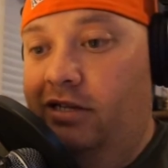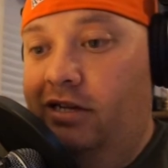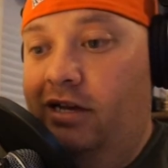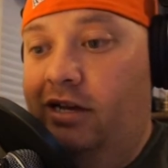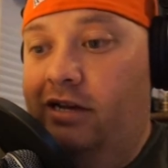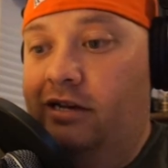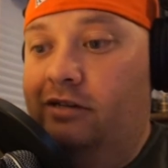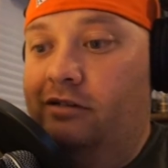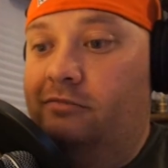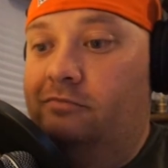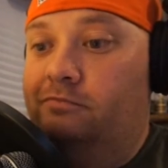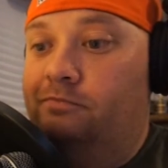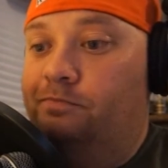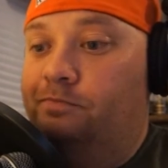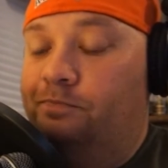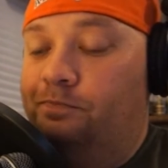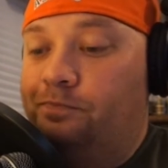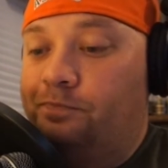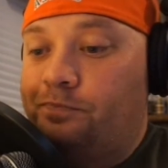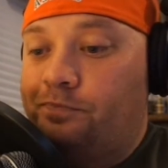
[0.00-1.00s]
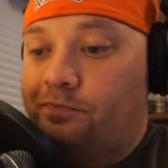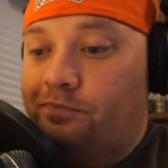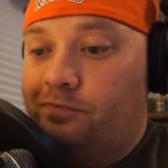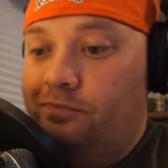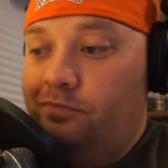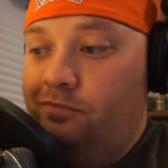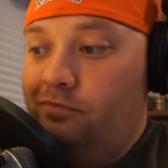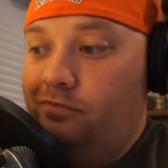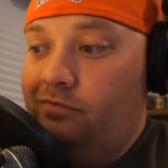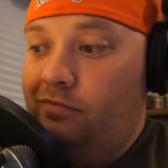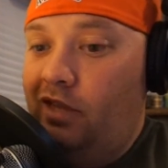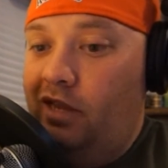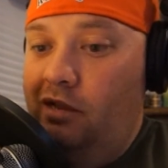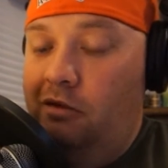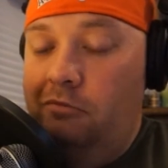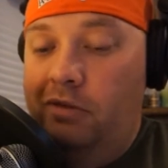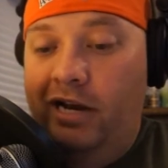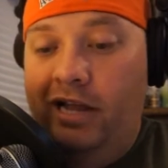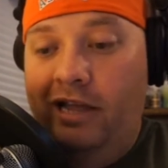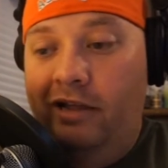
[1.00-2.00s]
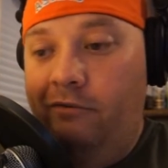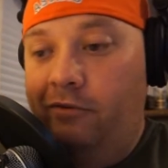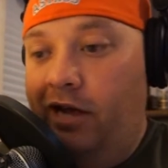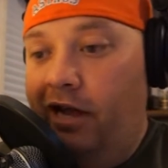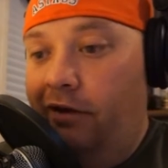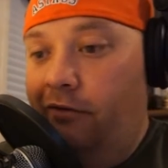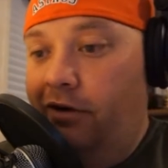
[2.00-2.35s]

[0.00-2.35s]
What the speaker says: But anyway,